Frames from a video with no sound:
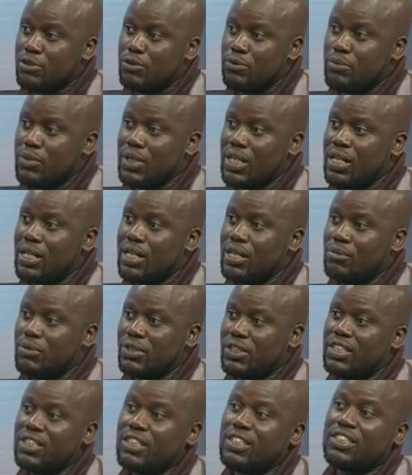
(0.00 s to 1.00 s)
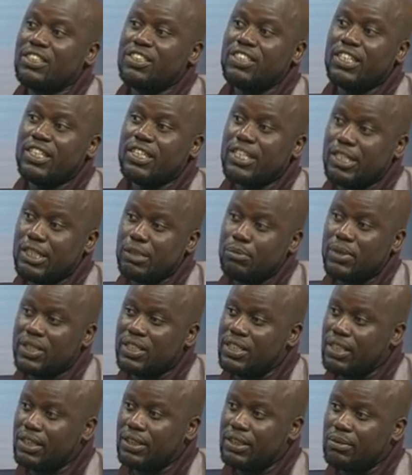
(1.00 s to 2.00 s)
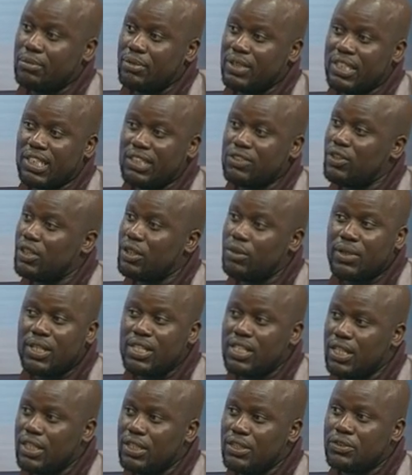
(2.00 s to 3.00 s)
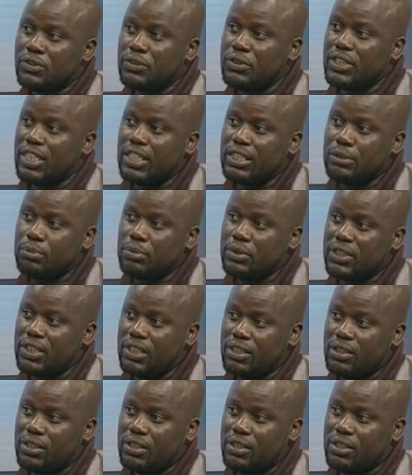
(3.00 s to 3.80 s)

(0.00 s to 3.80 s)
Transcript: to make a mistake and say 30%. But actually, one-third is not 30%.